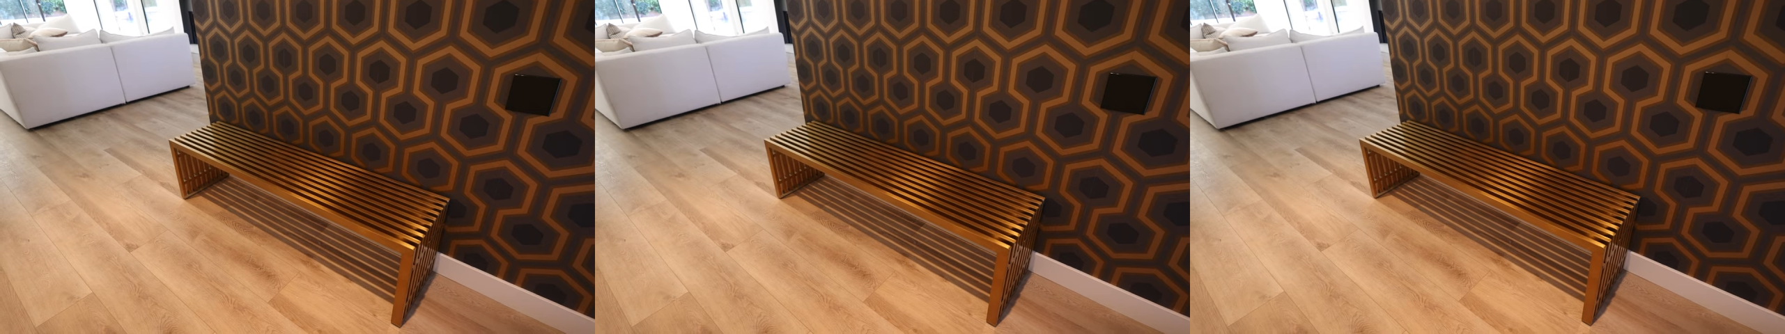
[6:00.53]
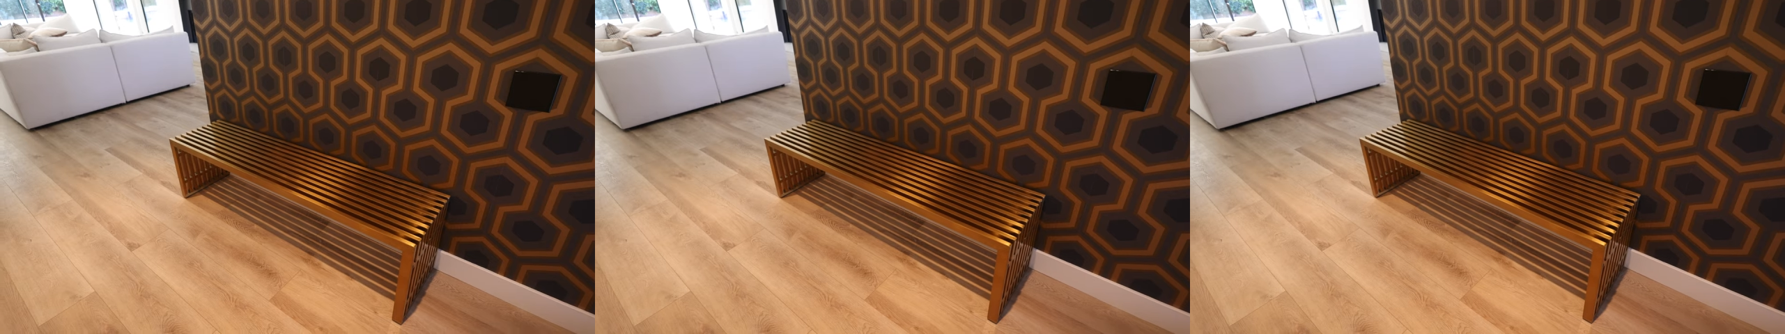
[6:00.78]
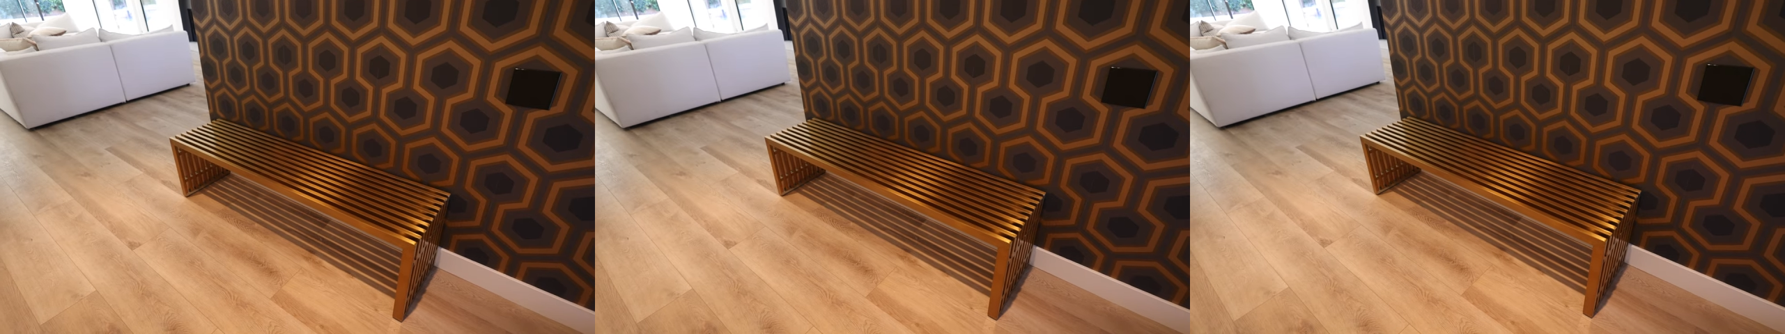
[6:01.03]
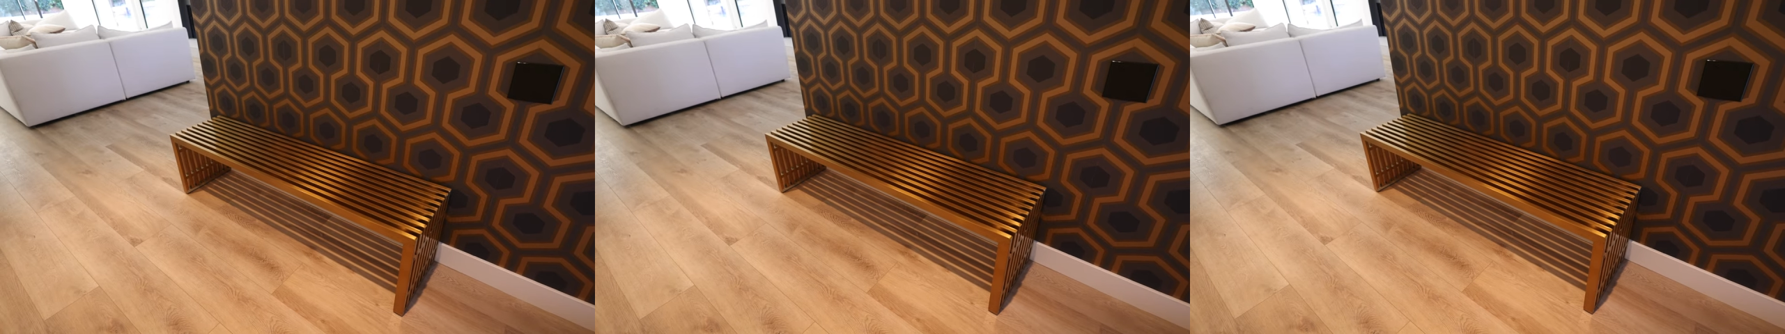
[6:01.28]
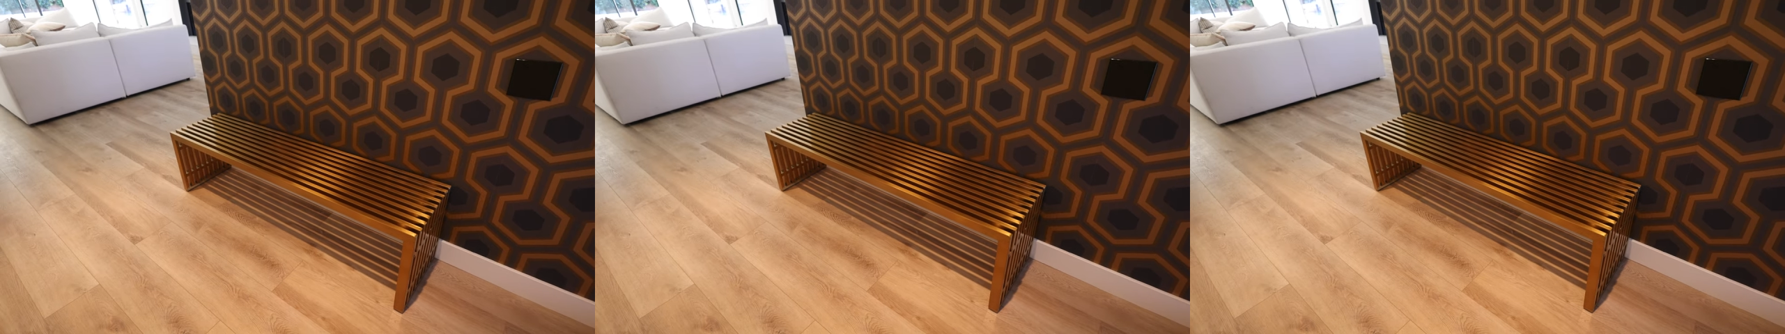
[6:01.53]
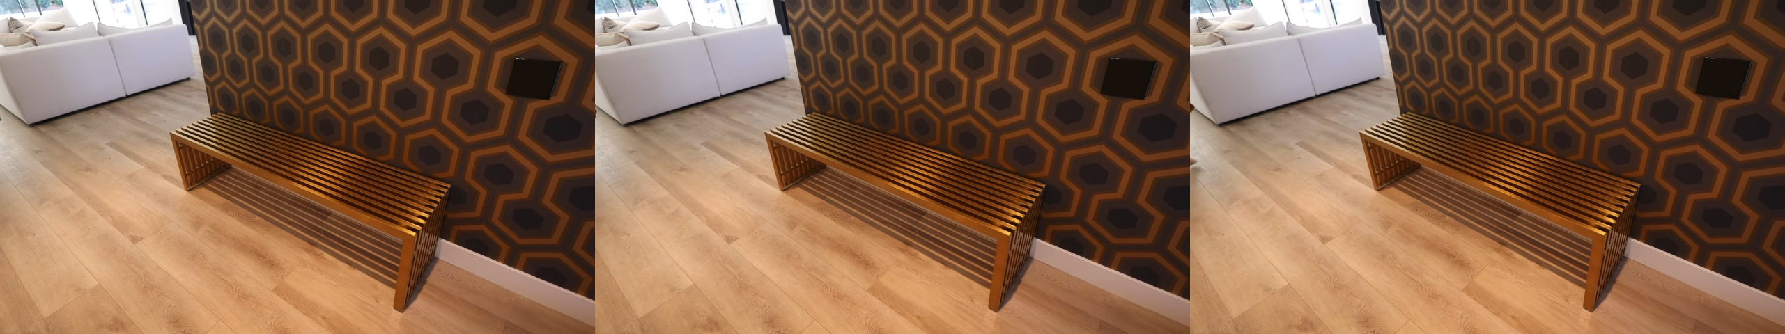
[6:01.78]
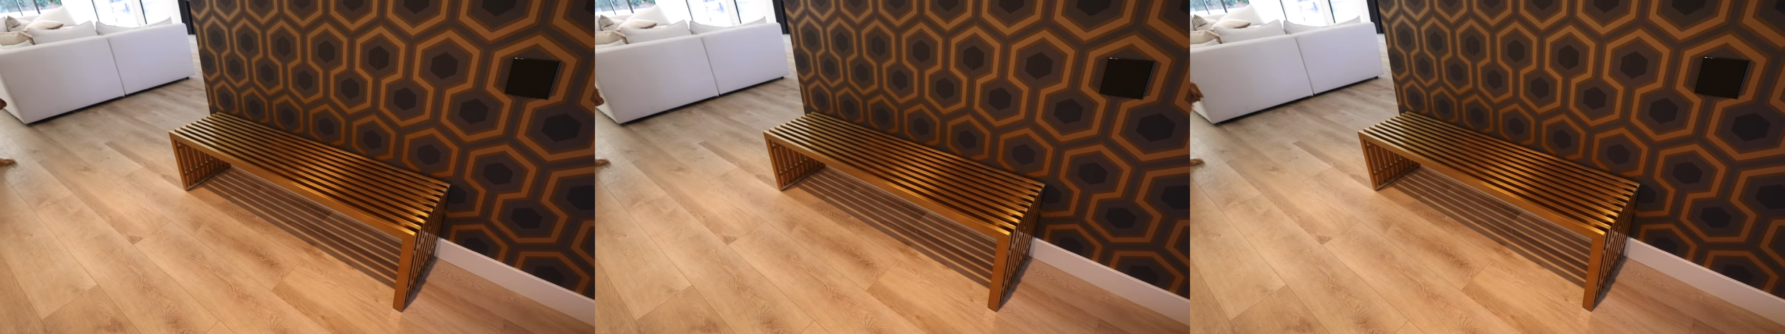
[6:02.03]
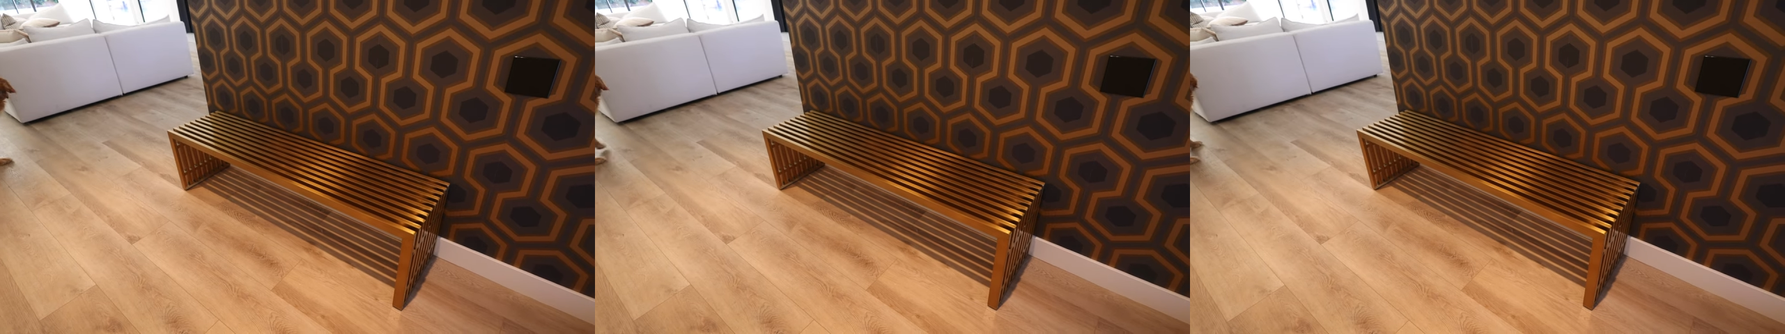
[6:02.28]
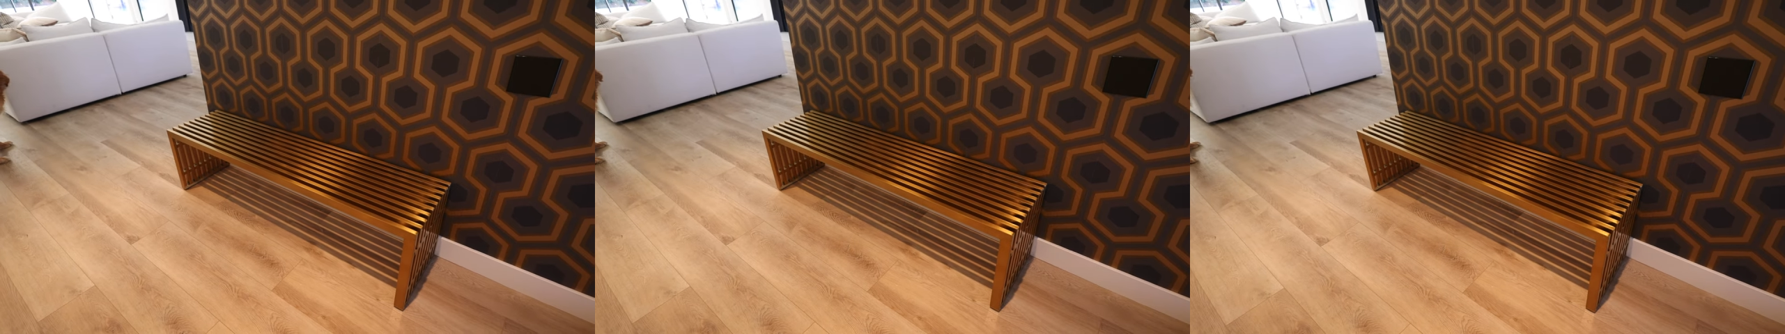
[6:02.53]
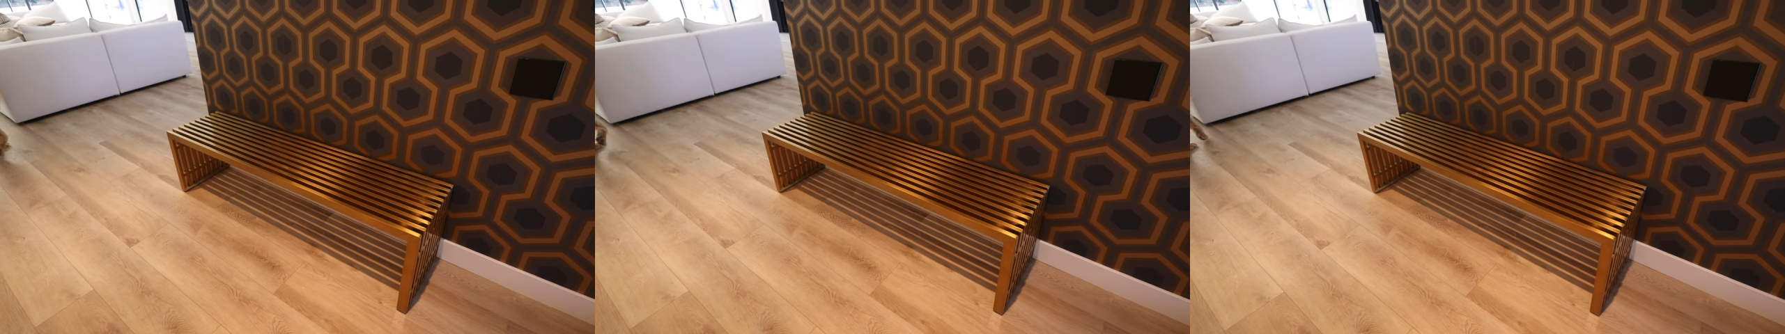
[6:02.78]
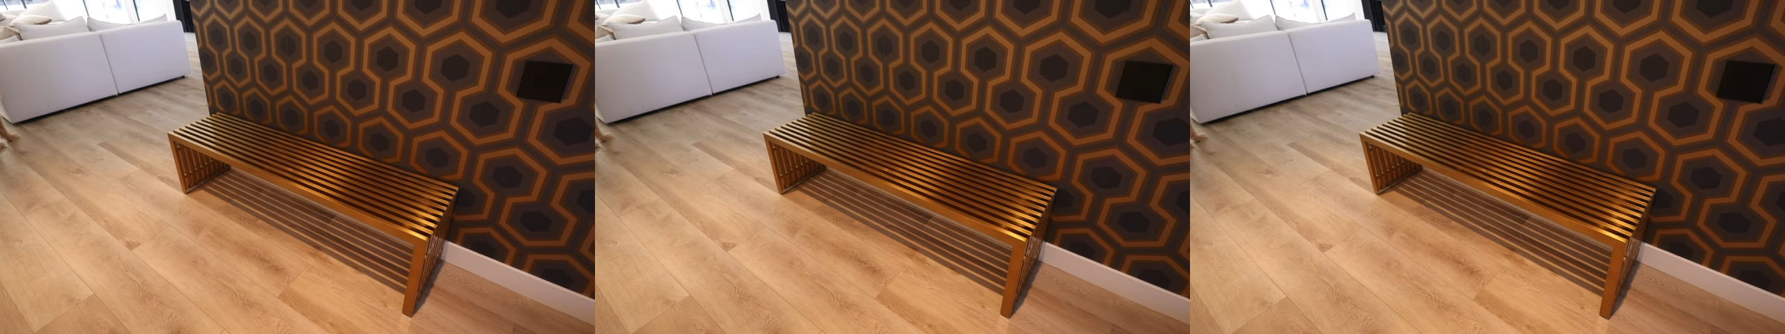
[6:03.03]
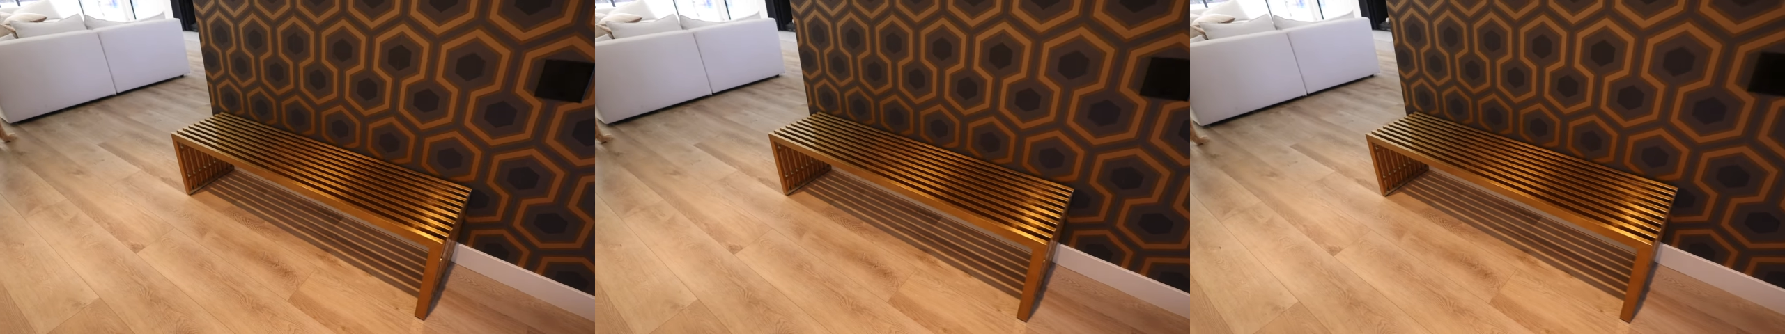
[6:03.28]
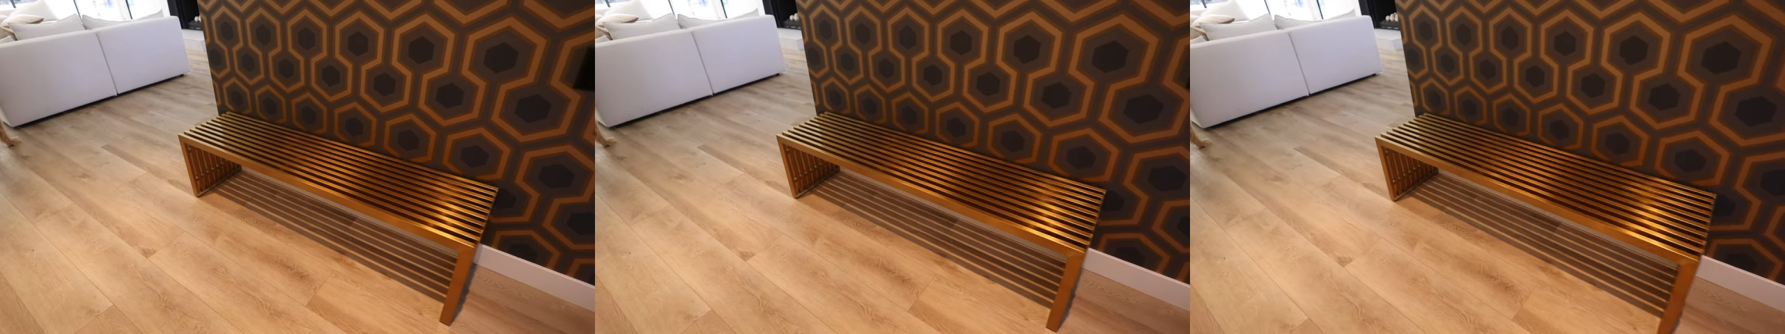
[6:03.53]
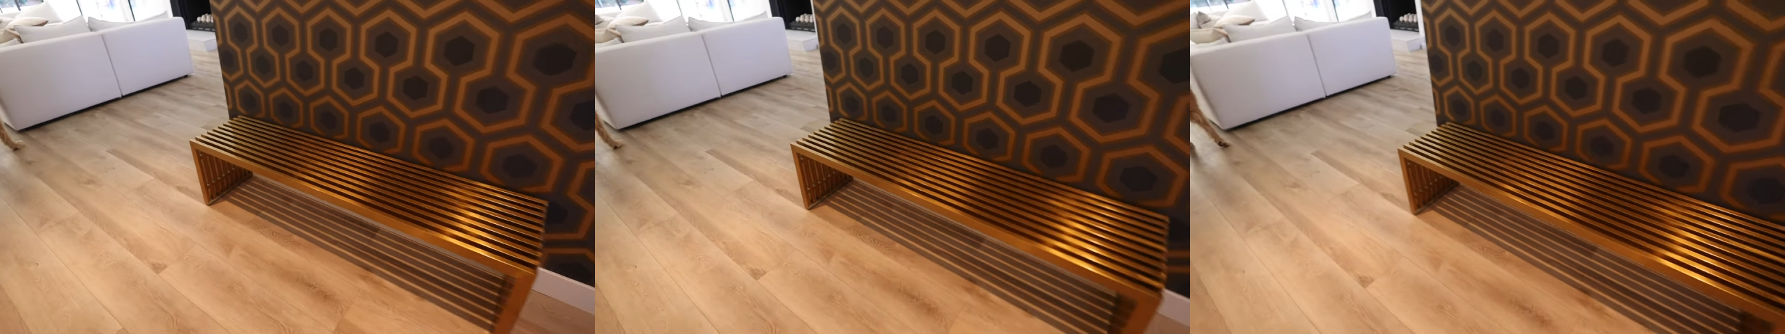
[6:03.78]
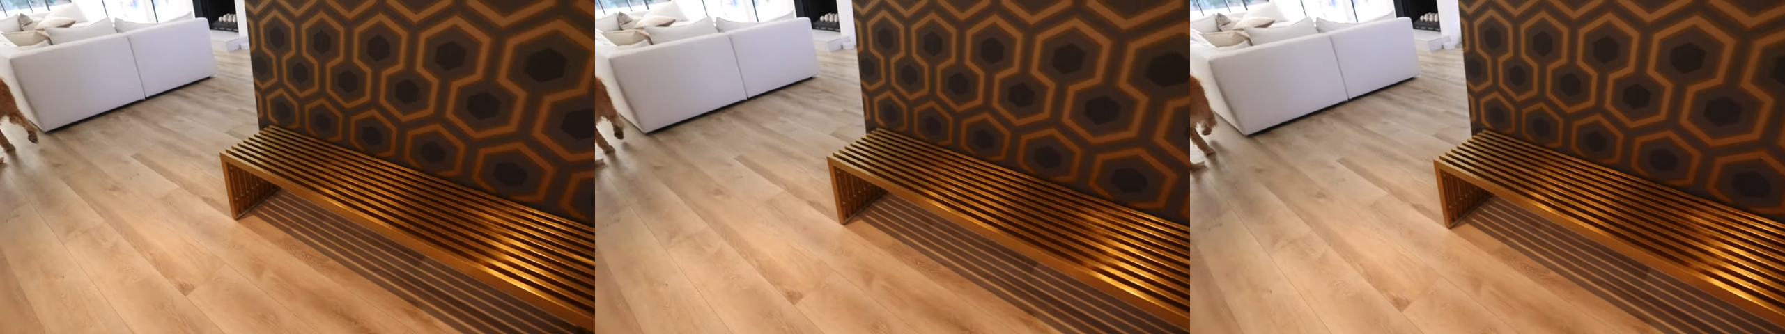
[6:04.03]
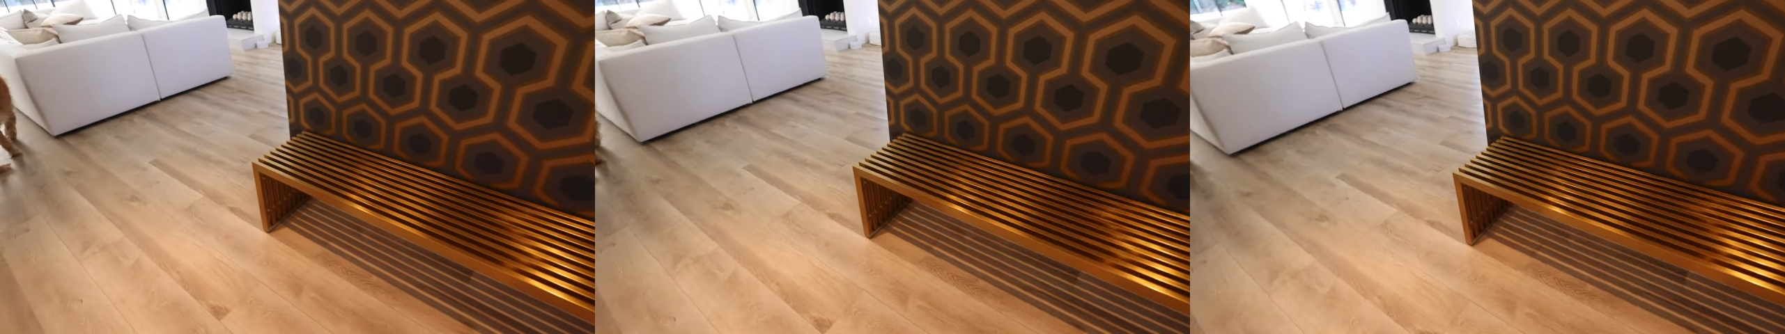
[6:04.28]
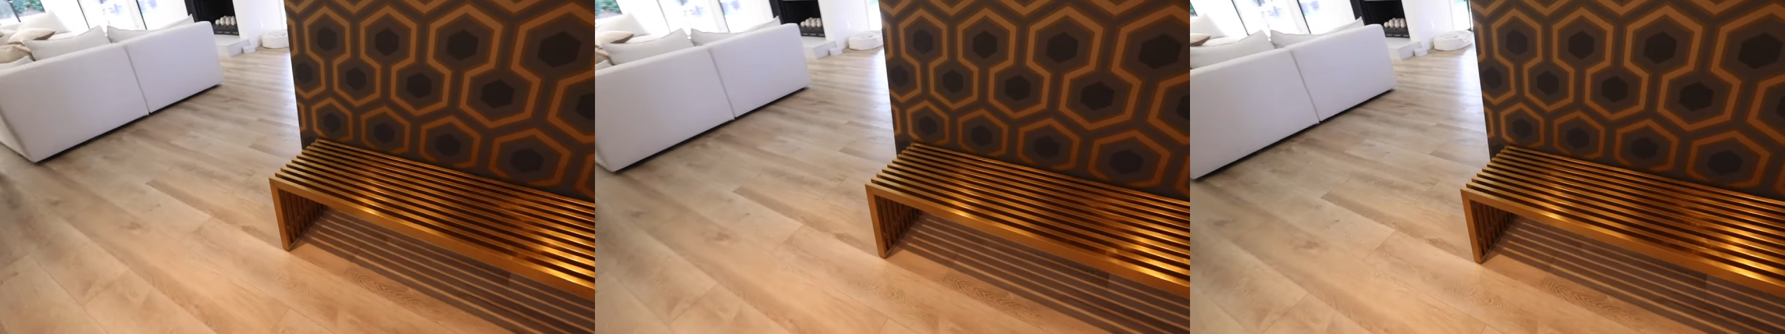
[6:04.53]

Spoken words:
(no speaker visible)